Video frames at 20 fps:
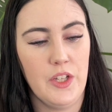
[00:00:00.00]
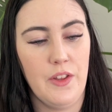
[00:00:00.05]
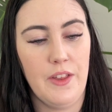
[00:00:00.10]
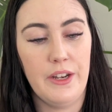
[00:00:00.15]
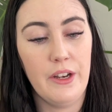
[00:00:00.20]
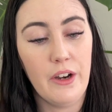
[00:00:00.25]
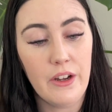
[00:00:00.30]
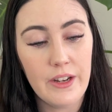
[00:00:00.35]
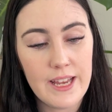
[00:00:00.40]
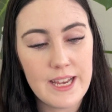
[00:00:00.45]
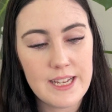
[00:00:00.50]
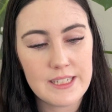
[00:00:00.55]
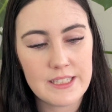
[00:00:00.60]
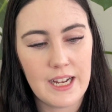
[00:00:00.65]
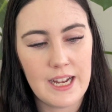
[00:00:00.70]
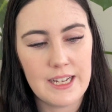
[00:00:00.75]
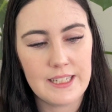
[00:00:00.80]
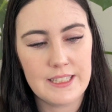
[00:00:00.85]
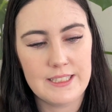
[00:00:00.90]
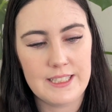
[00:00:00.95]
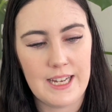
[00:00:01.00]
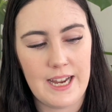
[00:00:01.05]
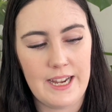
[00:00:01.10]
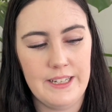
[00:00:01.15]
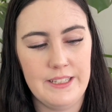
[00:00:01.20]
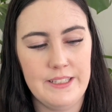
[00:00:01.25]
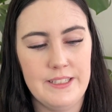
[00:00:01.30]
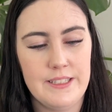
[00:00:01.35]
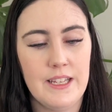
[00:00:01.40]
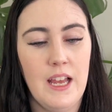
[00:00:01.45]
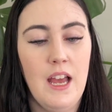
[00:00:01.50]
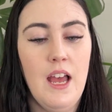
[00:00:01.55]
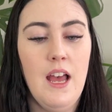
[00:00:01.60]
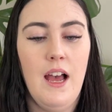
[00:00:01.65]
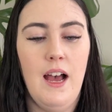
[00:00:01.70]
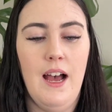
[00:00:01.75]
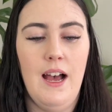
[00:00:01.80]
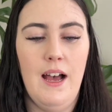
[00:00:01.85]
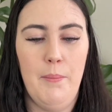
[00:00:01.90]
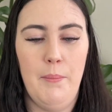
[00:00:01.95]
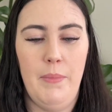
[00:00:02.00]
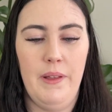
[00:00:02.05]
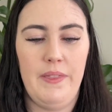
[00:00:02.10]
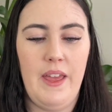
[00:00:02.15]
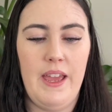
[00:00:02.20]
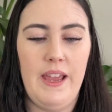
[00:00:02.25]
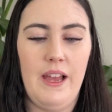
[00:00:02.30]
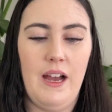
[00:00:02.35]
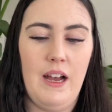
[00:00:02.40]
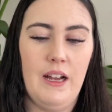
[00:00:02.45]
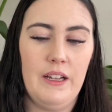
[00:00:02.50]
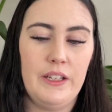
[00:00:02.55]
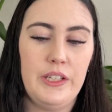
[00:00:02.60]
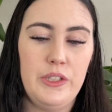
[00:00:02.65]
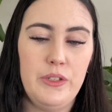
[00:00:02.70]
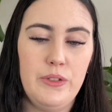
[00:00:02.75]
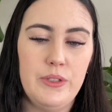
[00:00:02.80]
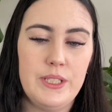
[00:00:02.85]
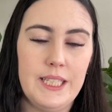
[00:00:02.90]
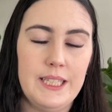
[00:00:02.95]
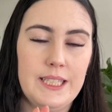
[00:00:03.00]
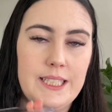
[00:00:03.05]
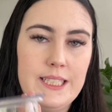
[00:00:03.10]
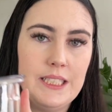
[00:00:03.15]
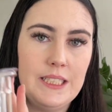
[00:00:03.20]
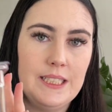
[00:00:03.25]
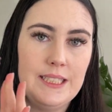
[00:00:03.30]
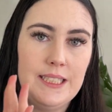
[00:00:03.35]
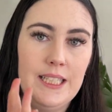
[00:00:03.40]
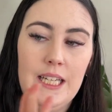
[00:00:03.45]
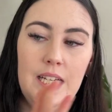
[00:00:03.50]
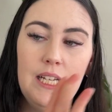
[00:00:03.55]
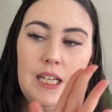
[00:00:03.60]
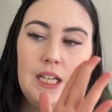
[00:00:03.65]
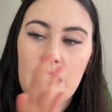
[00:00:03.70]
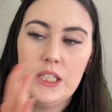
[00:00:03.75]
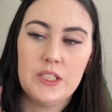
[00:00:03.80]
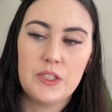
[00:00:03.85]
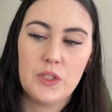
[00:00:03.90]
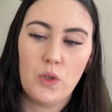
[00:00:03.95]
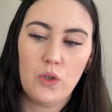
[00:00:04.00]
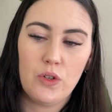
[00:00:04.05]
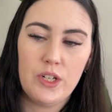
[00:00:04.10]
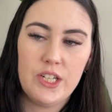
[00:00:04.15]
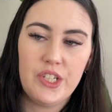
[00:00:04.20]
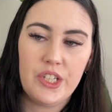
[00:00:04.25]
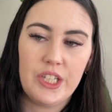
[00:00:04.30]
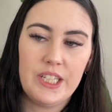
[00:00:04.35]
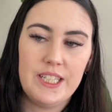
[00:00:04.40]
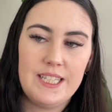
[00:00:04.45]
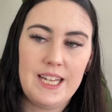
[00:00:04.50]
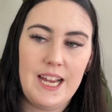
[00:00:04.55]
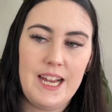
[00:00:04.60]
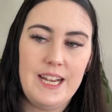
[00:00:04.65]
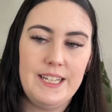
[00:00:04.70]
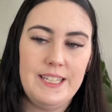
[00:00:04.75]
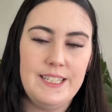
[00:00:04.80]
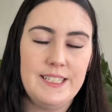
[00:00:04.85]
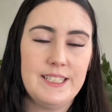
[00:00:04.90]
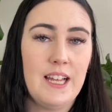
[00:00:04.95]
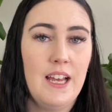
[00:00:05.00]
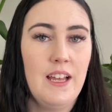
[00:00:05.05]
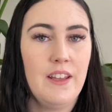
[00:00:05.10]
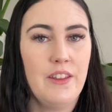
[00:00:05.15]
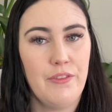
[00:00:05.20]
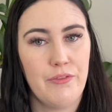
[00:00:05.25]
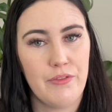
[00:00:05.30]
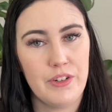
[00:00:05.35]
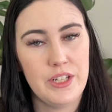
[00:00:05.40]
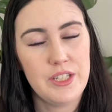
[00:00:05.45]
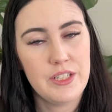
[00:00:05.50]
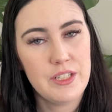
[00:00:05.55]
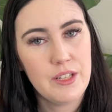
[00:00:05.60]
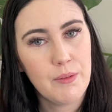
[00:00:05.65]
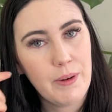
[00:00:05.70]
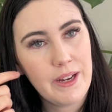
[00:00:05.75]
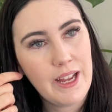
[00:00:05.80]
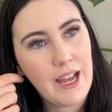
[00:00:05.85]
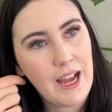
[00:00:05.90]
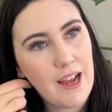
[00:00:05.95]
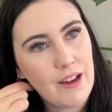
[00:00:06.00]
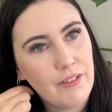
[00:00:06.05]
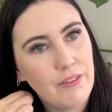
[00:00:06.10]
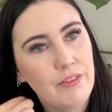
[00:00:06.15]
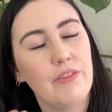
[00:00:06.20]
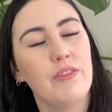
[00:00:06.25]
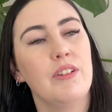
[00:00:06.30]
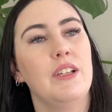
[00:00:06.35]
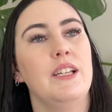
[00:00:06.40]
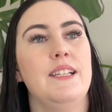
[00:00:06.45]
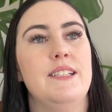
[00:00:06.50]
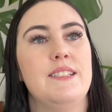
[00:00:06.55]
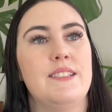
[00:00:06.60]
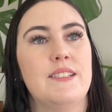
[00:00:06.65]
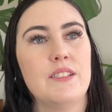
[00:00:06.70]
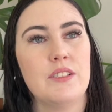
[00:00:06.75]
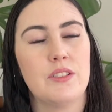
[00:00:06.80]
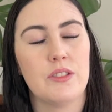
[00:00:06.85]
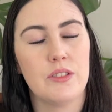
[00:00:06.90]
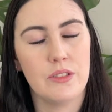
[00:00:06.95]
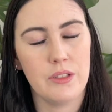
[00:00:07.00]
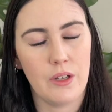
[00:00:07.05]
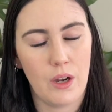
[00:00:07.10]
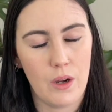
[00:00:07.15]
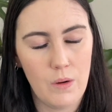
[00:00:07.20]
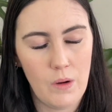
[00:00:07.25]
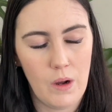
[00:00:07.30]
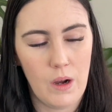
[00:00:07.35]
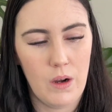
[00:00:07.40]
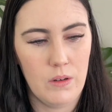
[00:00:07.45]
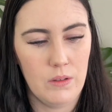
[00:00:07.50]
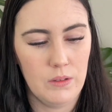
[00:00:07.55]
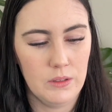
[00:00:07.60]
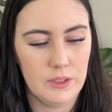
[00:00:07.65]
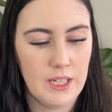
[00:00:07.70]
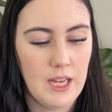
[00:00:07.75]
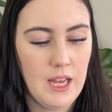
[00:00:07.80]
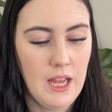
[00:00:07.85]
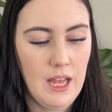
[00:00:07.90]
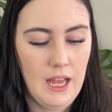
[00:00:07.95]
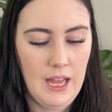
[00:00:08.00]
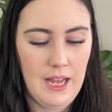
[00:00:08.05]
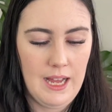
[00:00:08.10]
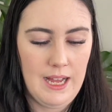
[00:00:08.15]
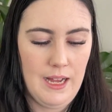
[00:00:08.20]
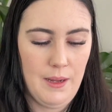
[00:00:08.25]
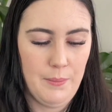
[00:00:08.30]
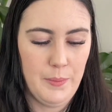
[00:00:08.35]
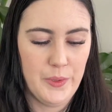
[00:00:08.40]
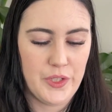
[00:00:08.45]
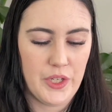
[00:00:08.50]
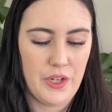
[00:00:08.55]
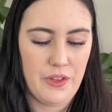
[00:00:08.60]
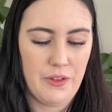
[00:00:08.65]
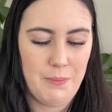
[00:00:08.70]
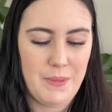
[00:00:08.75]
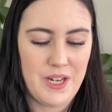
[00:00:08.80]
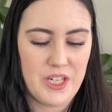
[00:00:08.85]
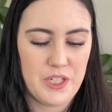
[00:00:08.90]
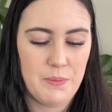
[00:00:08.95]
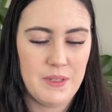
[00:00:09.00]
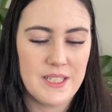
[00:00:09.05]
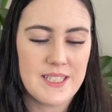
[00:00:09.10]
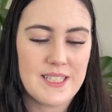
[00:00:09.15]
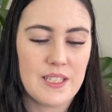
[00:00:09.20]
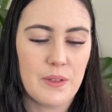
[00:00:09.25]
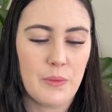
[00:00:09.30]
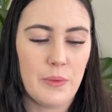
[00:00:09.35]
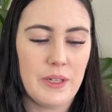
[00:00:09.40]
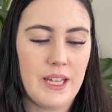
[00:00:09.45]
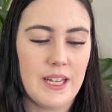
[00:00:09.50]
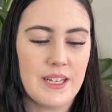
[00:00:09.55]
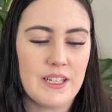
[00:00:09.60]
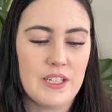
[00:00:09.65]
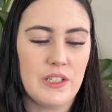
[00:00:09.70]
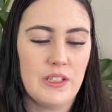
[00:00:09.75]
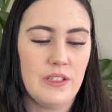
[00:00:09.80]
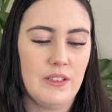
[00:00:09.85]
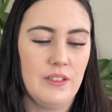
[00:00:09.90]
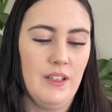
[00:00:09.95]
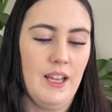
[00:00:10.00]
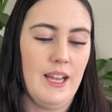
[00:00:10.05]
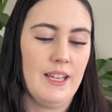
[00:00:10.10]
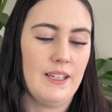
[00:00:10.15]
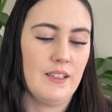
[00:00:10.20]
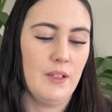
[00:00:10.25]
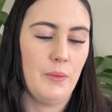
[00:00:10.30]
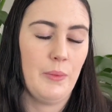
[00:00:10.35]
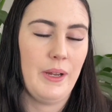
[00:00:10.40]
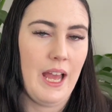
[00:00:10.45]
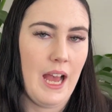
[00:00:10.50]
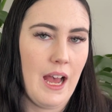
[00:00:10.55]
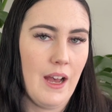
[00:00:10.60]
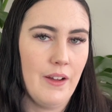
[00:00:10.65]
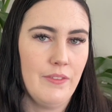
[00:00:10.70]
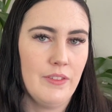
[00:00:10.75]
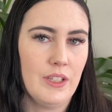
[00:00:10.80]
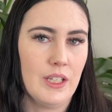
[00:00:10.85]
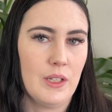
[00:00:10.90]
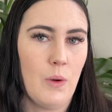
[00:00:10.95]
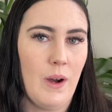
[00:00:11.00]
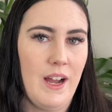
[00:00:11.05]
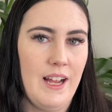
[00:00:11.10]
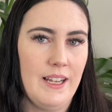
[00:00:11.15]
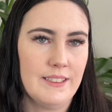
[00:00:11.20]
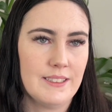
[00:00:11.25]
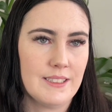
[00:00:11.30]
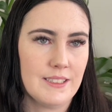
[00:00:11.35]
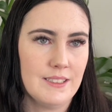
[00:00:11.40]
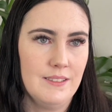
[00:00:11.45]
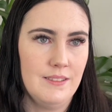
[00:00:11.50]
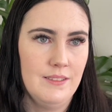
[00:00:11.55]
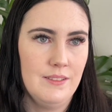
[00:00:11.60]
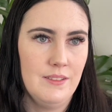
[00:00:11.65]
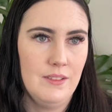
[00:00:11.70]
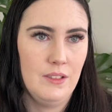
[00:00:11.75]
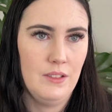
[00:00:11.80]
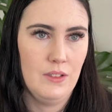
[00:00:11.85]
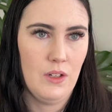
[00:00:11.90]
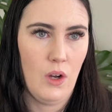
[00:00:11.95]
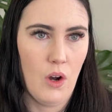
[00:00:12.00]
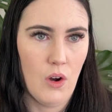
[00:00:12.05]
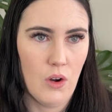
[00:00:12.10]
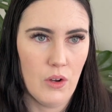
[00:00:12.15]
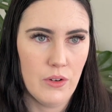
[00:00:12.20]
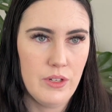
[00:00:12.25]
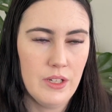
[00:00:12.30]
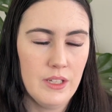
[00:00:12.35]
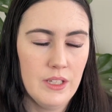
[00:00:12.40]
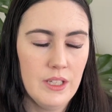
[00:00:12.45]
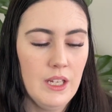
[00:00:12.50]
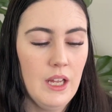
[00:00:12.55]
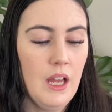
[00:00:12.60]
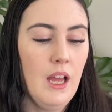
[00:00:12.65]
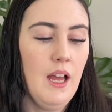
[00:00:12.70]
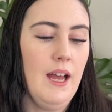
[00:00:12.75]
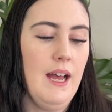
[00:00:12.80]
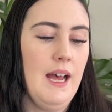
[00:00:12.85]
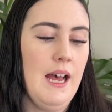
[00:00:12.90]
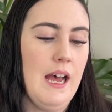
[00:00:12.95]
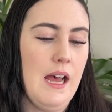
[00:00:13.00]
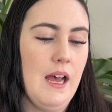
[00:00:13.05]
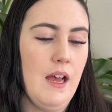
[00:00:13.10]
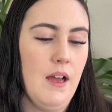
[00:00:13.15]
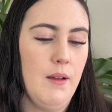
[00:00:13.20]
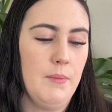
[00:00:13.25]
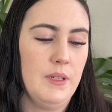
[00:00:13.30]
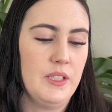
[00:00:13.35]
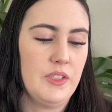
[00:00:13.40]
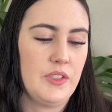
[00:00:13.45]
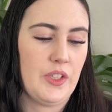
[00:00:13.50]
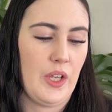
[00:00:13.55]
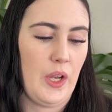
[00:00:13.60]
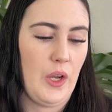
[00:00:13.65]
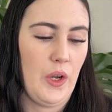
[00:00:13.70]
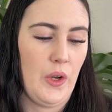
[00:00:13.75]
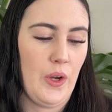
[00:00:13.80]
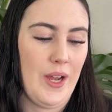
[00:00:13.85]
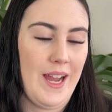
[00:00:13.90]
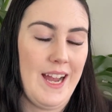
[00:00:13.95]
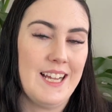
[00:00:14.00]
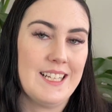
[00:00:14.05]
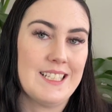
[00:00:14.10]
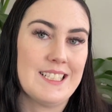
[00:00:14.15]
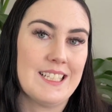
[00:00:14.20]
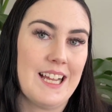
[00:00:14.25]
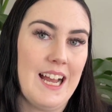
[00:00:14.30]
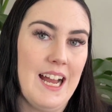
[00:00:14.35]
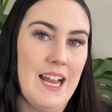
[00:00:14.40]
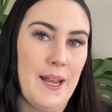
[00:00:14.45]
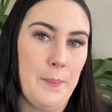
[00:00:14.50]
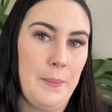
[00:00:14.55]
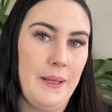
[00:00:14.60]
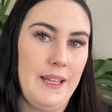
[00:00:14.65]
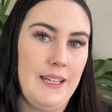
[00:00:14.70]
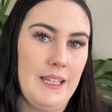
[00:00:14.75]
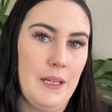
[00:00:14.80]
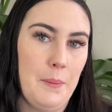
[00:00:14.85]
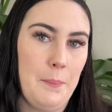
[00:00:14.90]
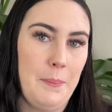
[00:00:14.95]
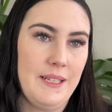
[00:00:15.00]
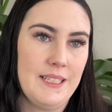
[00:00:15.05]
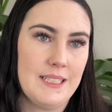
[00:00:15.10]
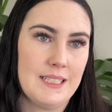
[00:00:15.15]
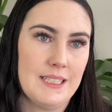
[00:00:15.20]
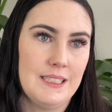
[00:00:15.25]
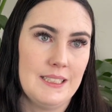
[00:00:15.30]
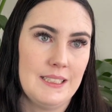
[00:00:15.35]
they're not airtight containers, but they are cute little storage containers. The fridge that we have is so old, so the measurements that we had to that we have are quite odd, so I had to kind of be a bit